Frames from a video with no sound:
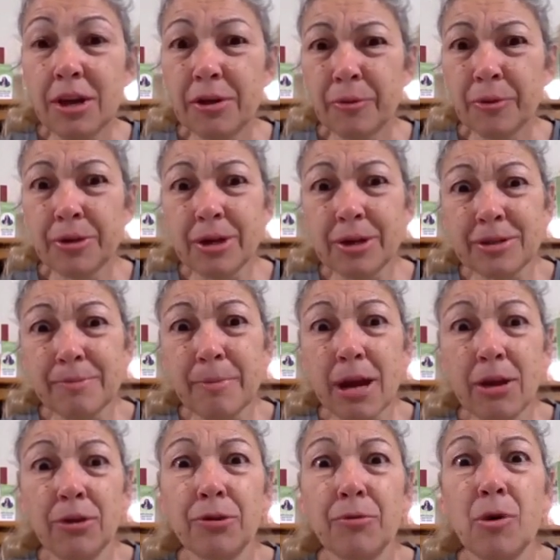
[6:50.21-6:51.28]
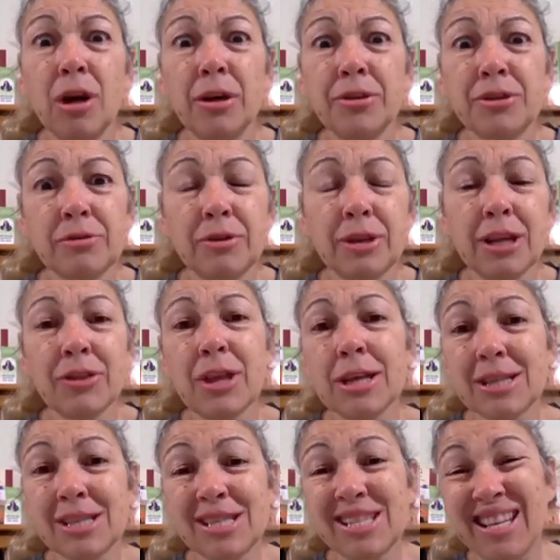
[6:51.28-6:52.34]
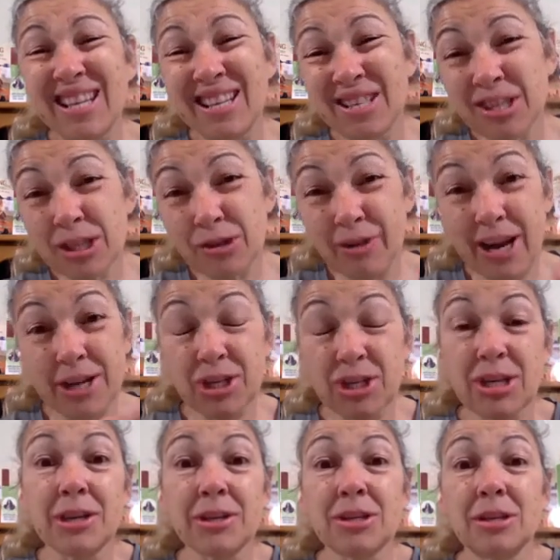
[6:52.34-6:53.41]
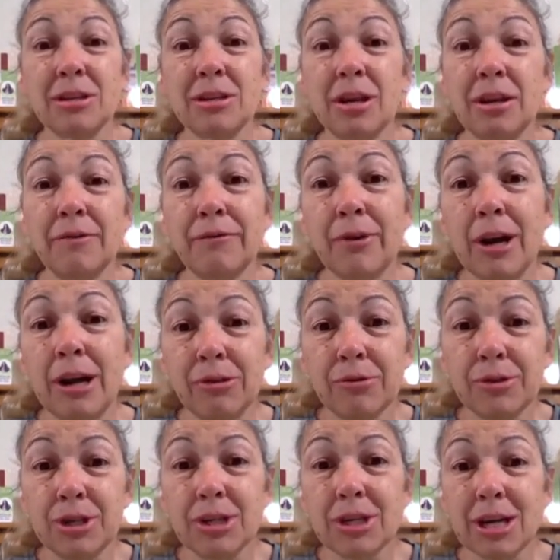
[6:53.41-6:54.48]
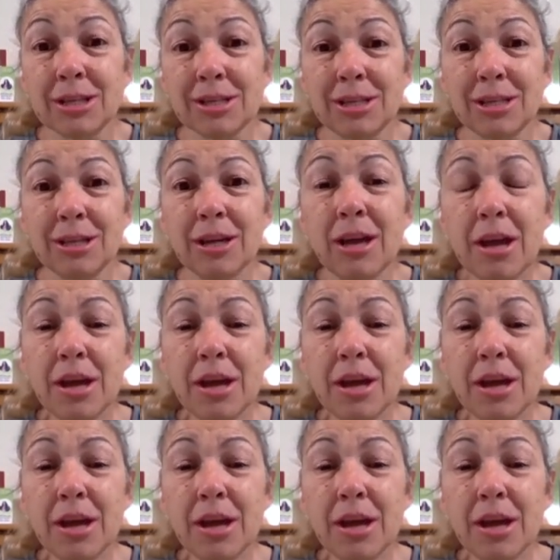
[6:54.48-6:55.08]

Well, the dog's a Malinois. So to get that skin scratch testing done for allergy testing,